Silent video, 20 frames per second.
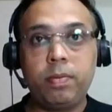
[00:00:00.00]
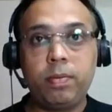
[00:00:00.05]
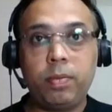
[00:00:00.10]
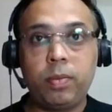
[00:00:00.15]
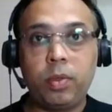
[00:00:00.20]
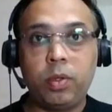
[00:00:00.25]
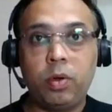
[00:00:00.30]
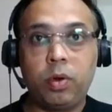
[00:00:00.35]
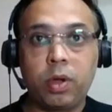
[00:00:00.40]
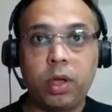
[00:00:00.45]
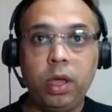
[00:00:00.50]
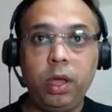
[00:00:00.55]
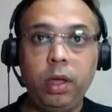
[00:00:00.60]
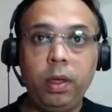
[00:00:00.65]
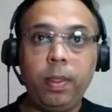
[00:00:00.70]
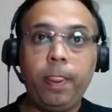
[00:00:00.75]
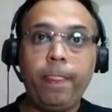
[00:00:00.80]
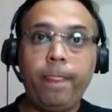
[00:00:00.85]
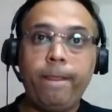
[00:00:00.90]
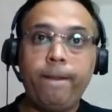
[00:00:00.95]
Okay,
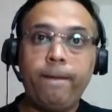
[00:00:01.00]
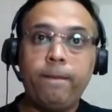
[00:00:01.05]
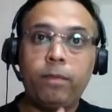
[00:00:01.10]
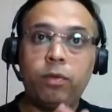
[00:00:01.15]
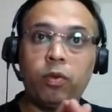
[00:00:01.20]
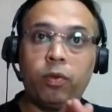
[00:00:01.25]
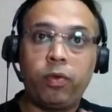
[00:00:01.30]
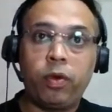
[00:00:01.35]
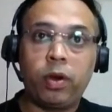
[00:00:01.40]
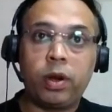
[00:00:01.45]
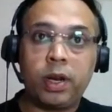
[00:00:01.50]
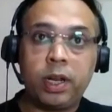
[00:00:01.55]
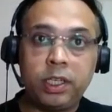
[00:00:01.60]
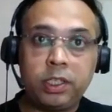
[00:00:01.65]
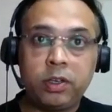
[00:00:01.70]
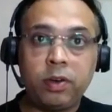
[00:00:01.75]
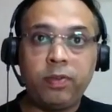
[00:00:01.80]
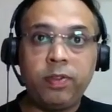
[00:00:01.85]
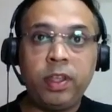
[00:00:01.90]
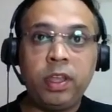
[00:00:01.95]
so for rest
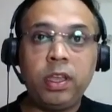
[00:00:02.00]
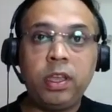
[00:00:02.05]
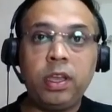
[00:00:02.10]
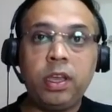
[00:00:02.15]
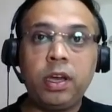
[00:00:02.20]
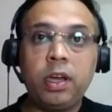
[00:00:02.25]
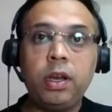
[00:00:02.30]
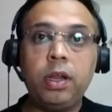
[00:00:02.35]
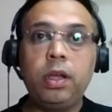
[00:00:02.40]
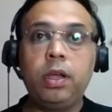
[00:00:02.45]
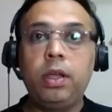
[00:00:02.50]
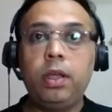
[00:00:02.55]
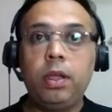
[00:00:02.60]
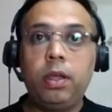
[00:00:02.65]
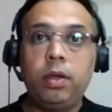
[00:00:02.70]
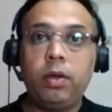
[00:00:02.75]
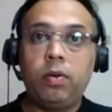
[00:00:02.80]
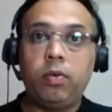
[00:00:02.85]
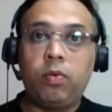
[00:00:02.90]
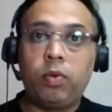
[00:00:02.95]
of the year,
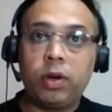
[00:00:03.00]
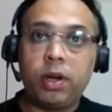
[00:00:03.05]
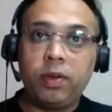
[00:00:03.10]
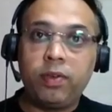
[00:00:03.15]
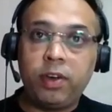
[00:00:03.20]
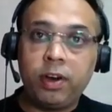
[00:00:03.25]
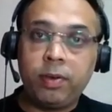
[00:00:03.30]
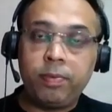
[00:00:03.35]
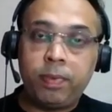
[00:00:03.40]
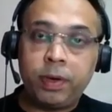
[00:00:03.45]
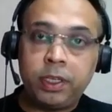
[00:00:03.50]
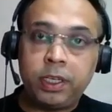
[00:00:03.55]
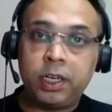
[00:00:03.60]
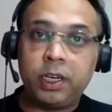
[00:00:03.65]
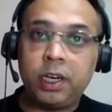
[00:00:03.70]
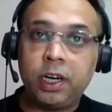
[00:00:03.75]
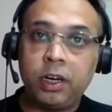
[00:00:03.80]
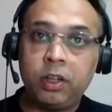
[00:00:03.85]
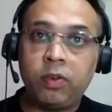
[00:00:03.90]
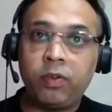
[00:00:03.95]
whatever
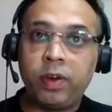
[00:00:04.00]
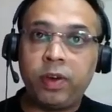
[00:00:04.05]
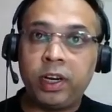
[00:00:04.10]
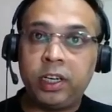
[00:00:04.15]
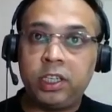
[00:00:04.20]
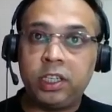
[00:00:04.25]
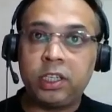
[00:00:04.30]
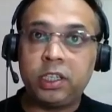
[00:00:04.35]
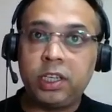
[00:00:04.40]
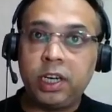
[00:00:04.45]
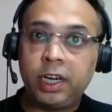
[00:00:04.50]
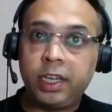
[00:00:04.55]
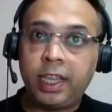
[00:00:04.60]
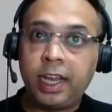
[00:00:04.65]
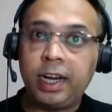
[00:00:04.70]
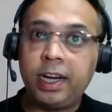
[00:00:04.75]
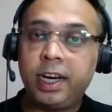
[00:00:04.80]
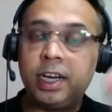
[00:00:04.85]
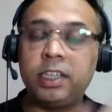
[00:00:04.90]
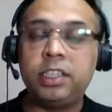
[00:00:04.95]
budgeted you've adjusted,
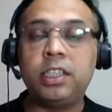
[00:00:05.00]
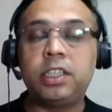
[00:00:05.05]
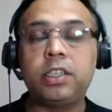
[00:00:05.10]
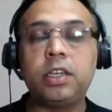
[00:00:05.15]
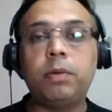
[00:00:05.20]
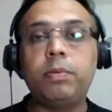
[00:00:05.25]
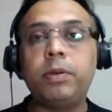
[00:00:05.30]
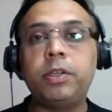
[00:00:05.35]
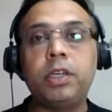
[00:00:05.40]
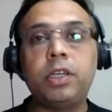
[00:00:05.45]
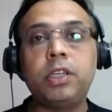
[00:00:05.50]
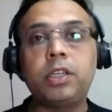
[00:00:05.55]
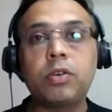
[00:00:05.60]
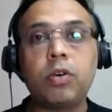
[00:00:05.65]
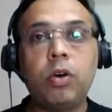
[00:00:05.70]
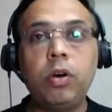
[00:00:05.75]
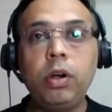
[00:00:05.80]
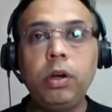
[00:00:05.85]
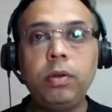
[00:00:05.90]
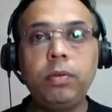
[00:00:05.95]
that adjusted budget is
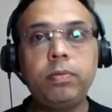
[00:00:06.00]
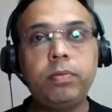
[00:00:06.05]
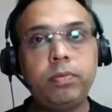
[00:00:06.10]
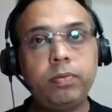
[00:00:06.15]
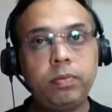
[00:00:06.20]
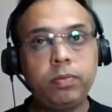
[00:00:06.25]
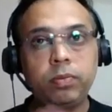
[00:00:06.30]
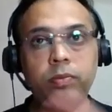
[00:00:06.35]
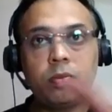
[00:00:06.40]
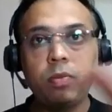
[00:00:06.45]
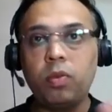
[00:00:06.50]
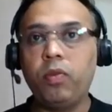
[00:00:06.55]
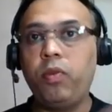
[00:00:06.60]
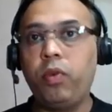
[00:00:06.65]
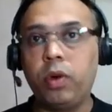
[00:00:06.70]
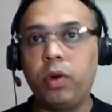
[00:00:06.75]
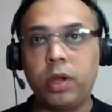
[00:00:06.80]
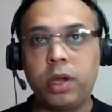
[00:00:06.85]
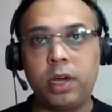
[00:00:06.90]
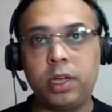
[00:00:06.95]
called
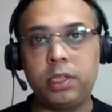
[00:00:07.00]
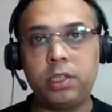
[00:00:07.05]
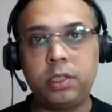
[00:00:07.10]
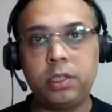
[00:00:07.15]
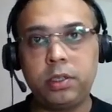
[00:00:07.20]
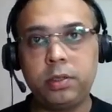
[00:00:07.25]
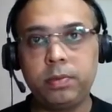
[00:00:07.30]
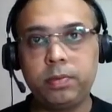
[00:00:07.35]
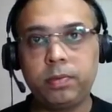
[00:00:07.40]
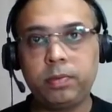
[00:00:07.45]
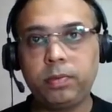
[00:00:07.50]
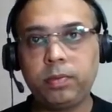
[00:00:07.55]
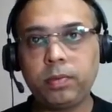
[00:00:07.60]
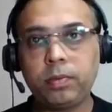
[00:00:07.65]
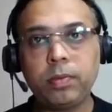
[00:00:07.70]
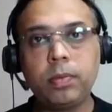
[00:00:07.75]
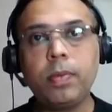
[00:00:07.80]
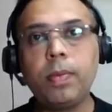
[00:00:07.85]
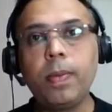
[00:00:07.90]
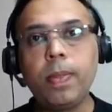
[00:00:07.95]
forecast.
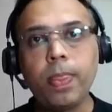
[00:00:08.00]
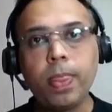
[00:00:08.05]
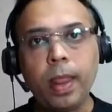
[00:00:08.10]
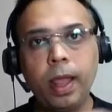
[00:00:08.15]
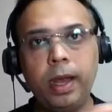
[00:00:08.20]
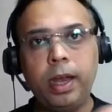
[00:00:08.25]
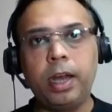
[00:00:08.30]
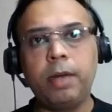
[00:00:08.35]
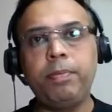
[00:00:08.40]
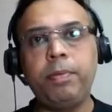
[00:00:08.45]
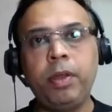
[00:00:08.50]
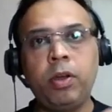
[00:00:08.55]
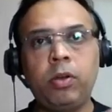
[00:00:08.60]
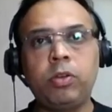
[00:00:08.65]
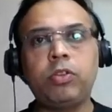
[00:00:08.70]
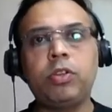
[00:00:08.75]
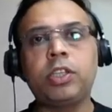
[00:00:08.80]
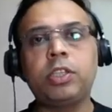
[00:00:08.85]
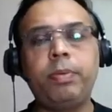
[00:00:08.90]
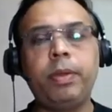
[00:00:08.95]
Let me
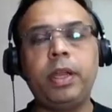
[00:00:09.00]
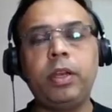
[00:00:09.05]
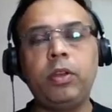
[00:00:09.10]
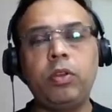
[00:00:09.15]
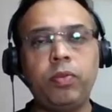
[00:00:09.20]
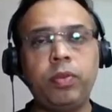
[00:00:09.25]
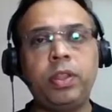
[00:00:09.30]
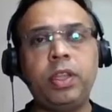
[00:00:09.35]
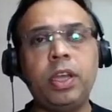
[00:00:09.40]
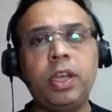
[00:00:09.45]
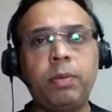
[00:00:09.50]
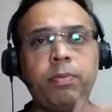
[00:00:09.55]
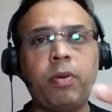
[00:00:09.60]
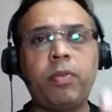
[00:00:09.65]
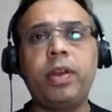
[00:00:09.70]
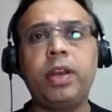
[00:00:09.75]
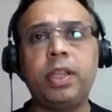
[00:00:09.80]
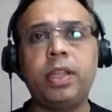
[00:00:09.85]
also explain you with the help of another